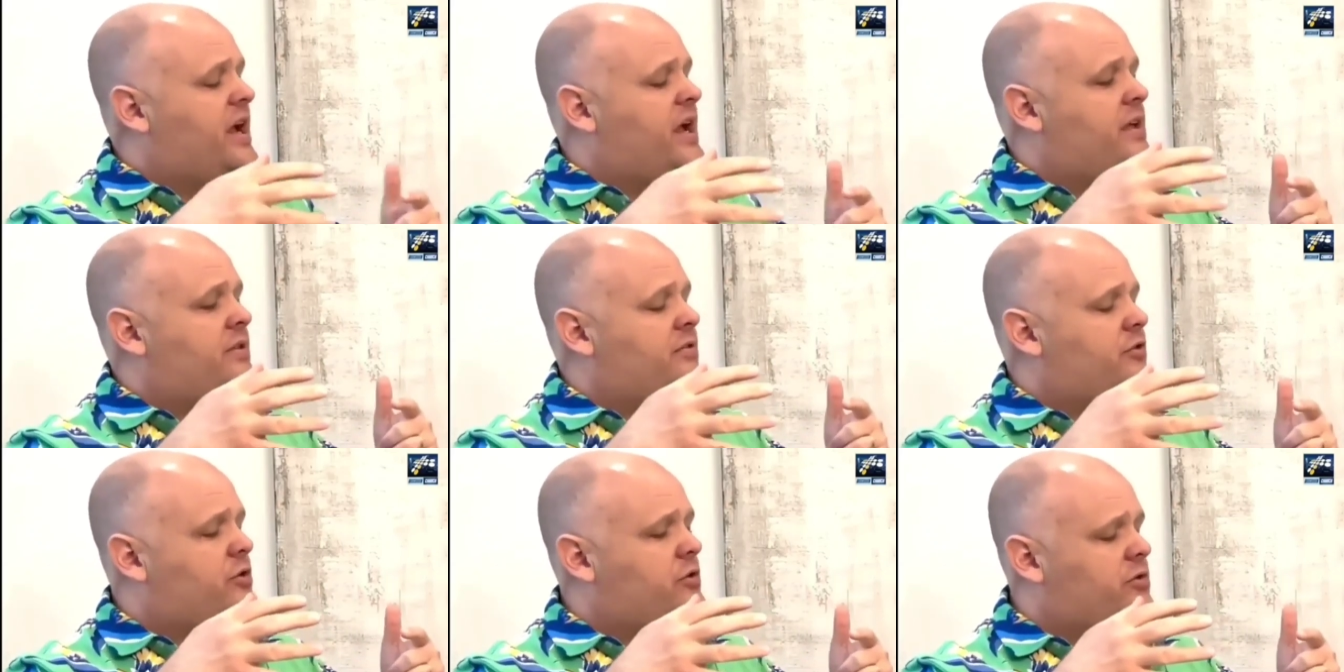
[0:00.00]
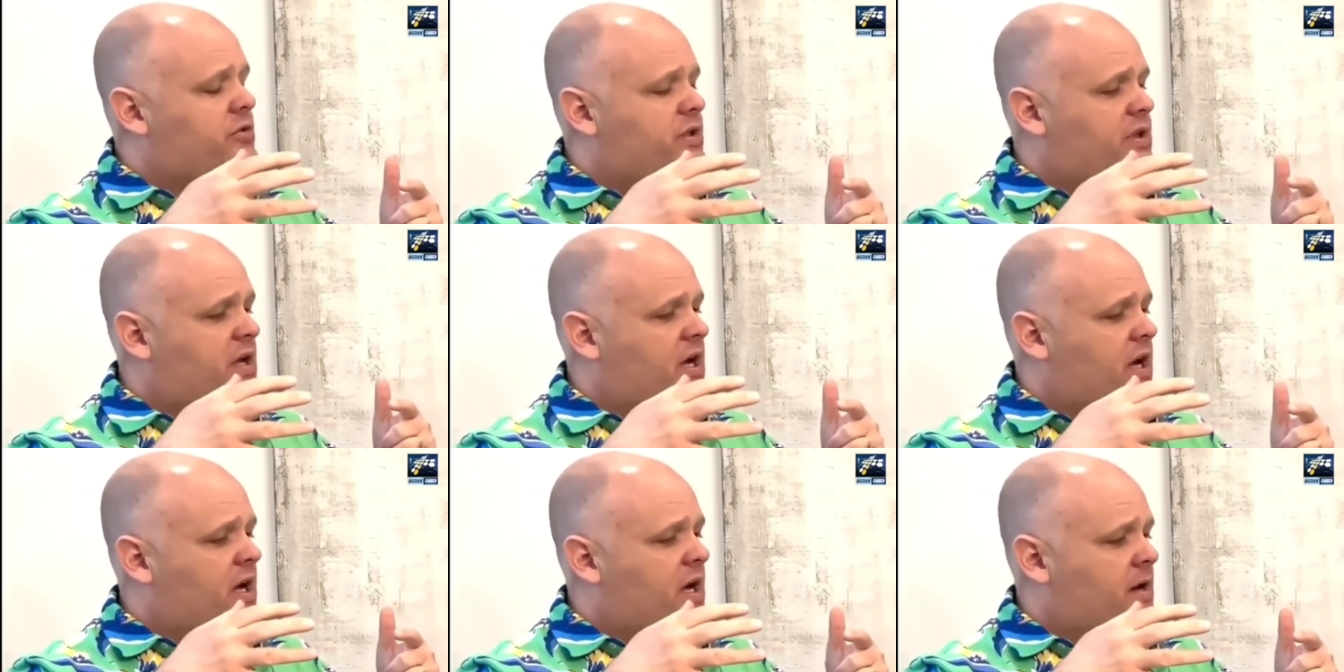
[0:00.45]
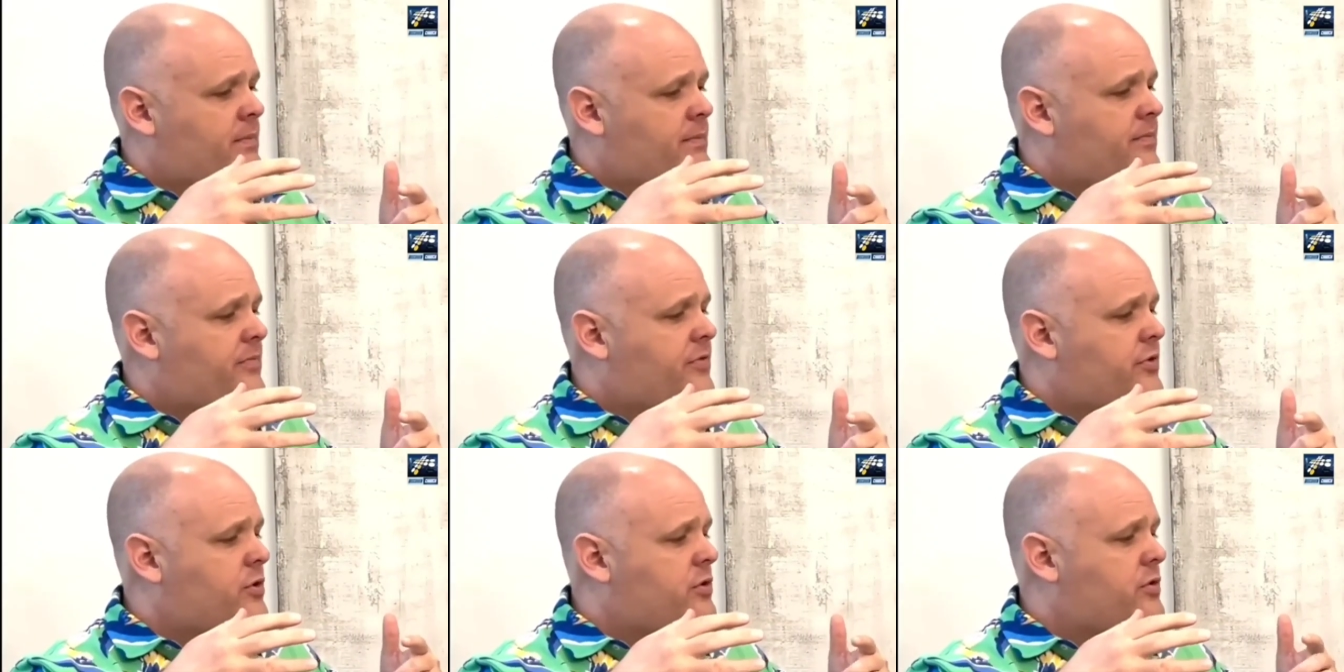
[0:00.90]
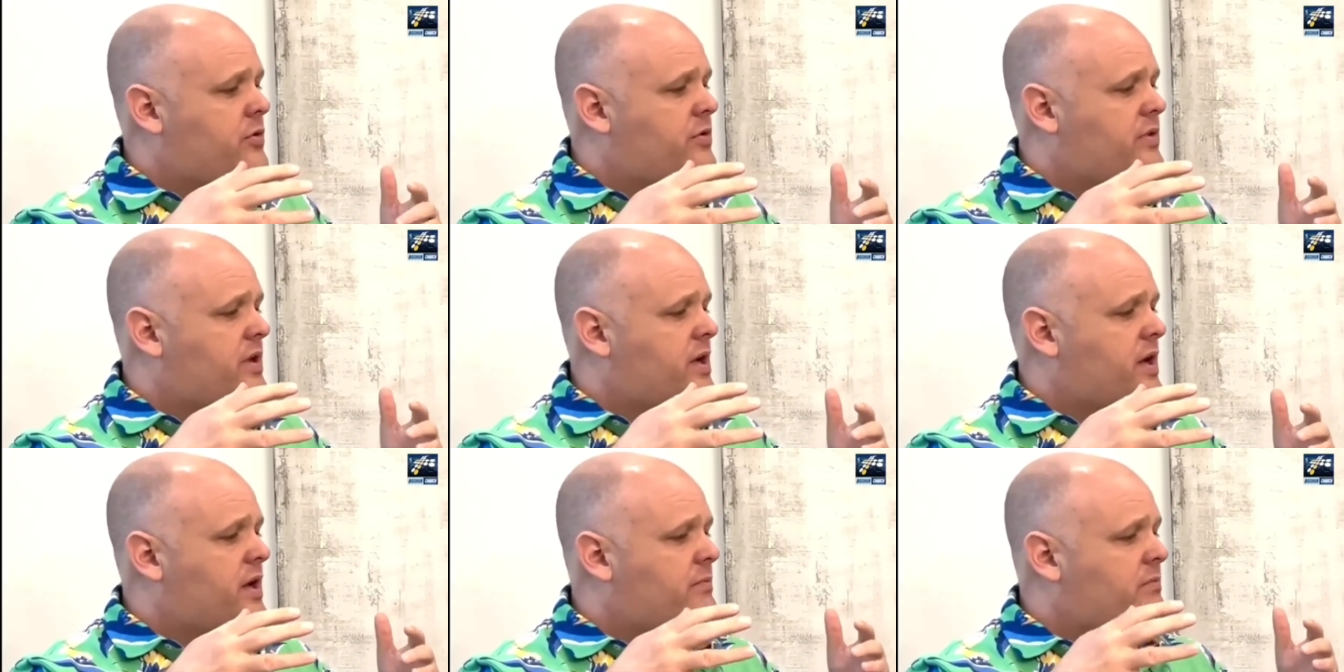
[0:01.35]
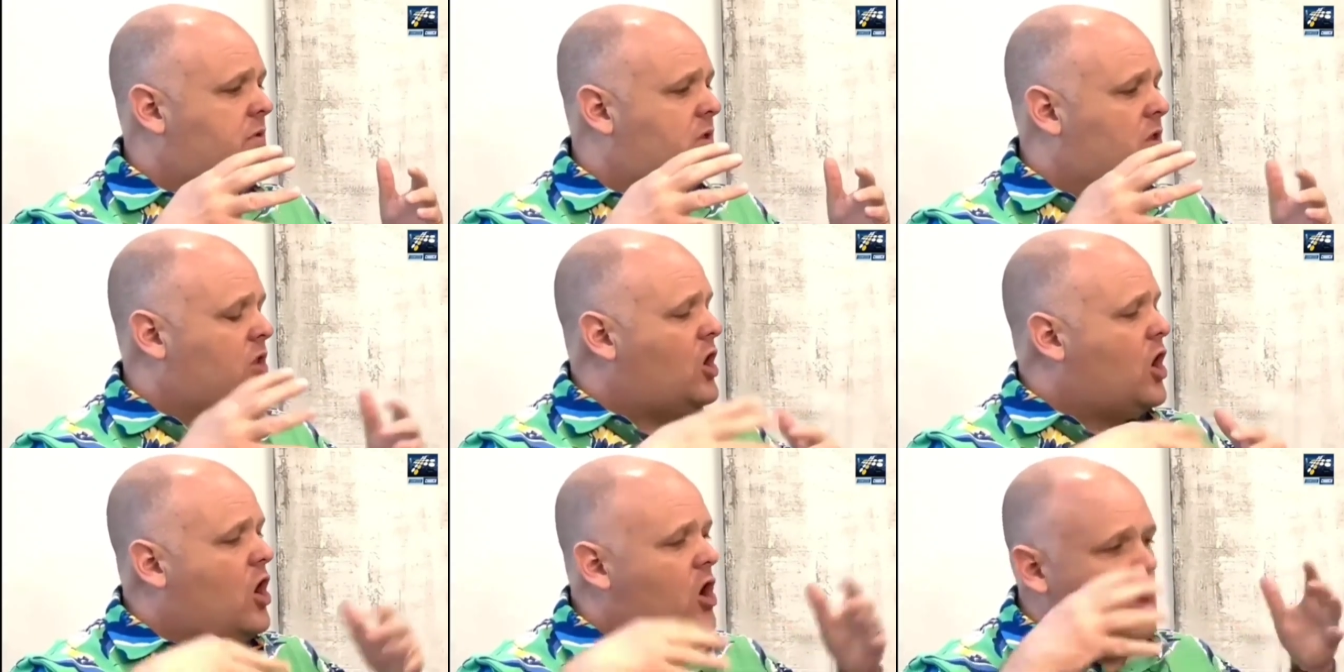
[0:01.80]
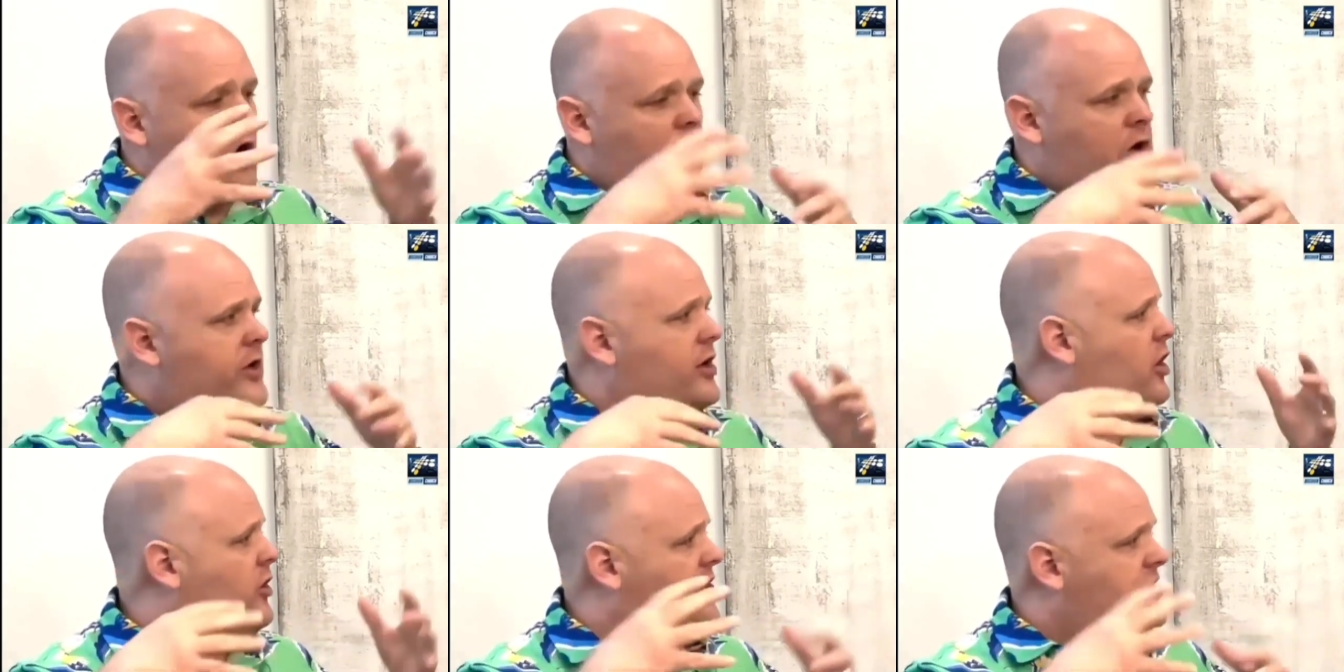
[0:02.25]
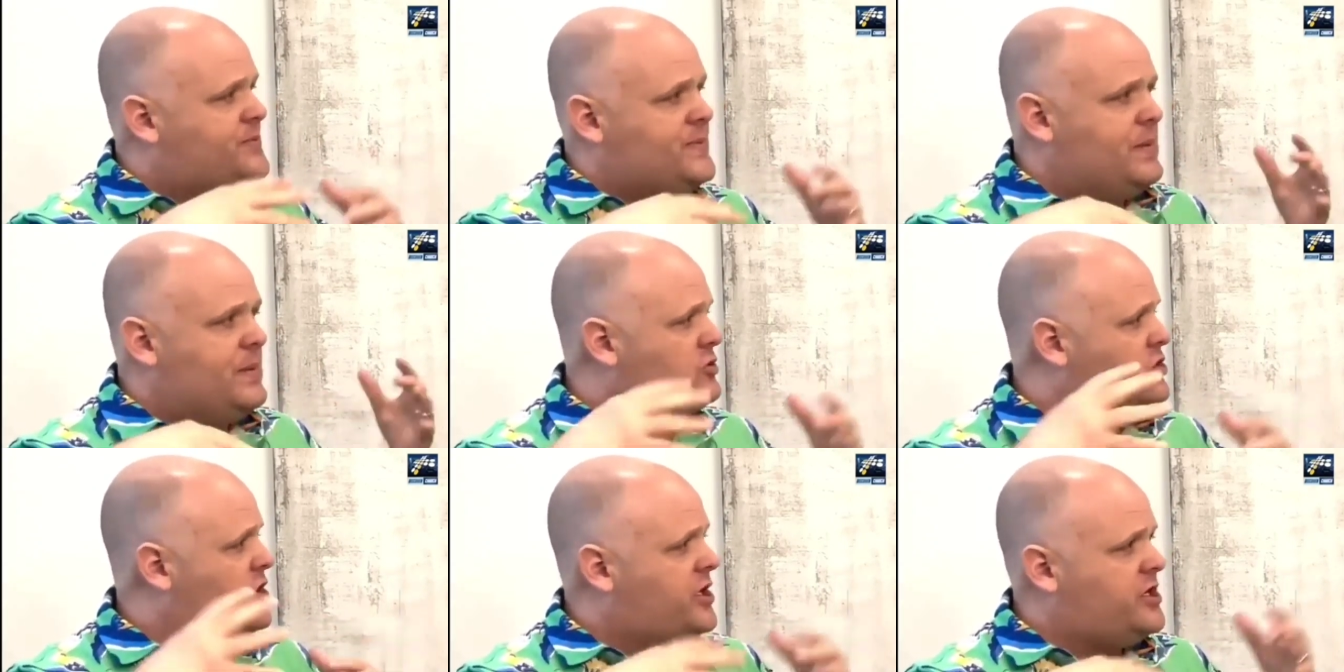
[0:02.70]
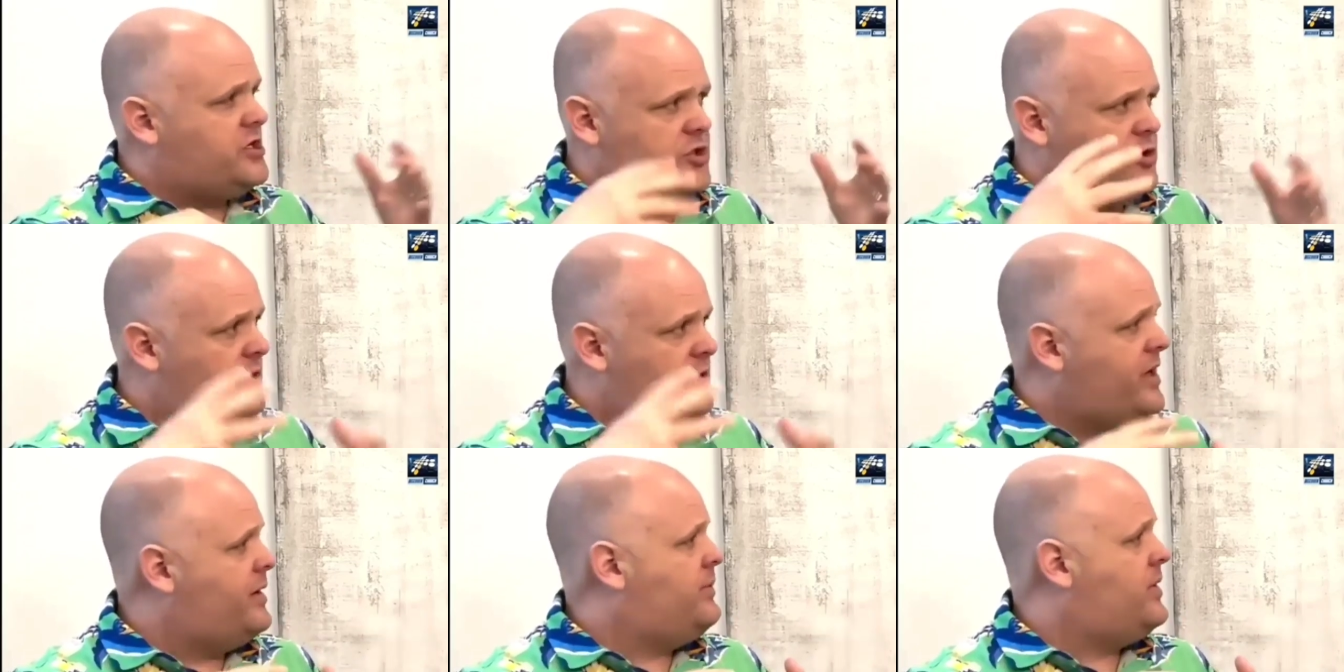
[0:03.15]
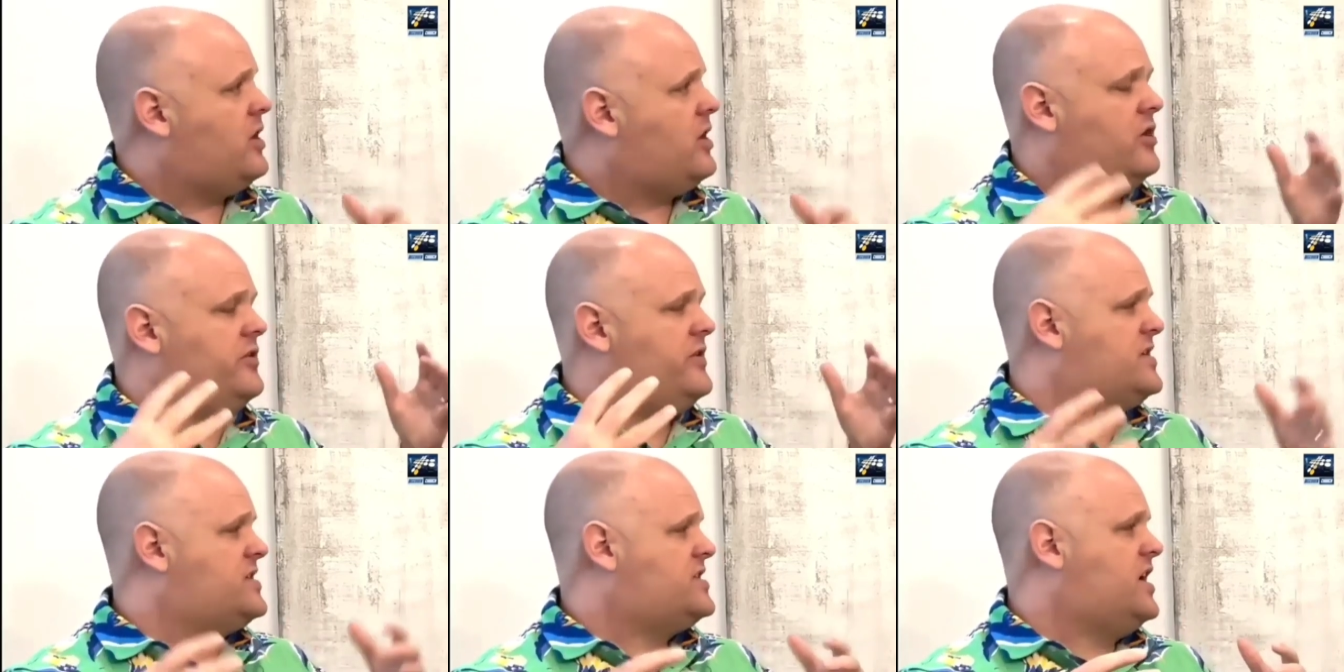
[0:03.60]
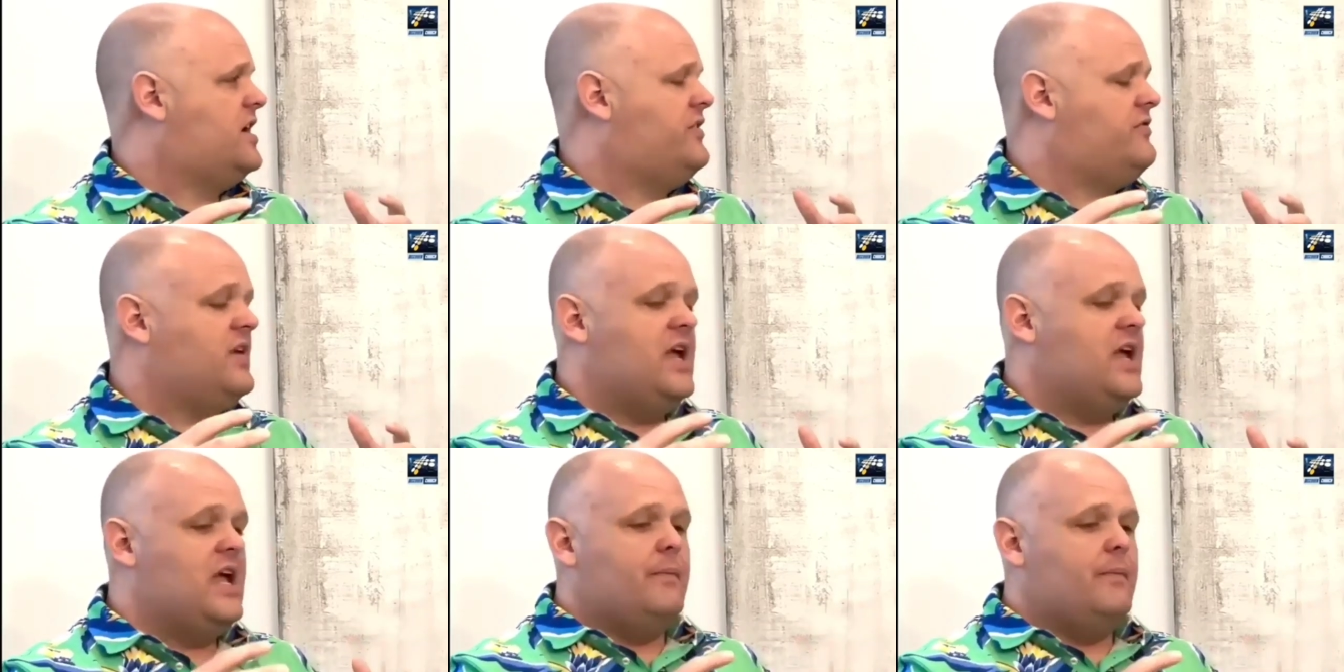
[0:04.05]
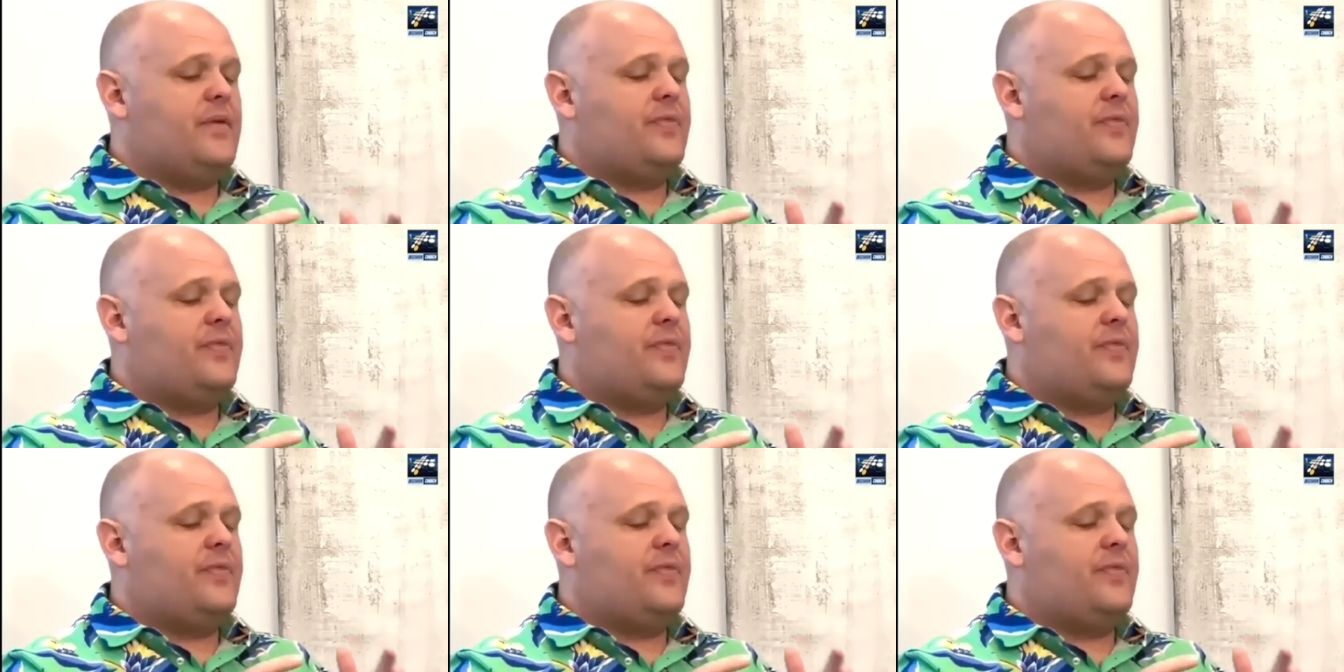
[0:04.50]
and through the um, through the law and all these people trying to sue him and all this stuff.